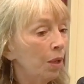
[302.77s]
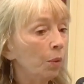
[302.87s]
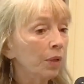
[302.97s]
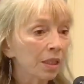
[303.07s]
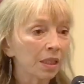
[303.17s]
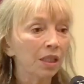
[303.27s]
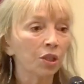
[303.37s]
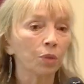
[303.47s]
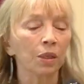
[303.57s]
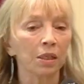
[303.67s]
Well, this
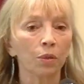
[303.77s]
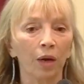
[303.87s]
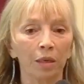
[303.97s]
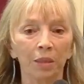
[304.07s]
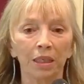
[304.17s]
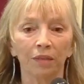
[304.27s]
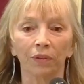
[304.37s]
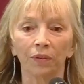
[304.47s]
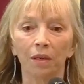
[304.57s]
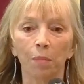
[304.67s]
teacher was quite a bit
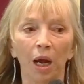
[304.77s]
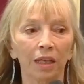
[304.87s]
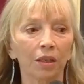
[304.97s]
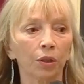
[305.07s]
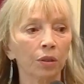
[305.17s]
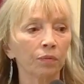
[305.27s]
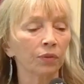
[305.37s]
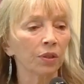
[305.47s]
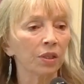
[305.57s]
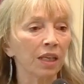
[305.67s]
different than mine. Her
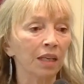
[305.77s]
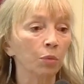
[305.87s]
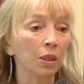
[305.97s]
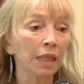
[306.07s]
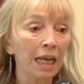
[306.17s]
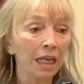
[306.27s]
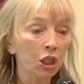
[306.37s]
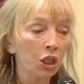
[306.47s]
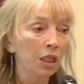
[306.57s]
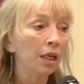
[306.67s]
first name was
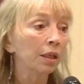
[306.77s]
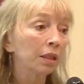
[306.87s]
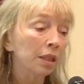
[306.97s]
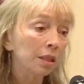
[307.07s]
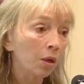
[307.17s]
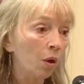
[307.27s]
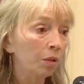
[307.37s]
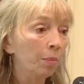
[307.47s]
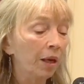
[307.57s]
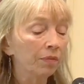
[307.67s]
Angie, and the kids called
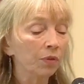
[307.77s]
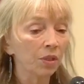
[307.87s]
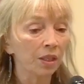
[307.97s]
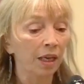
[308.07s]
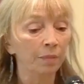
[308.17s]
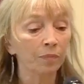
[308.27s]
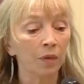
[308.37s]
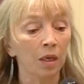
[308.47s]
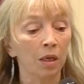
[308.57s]
her by her first name.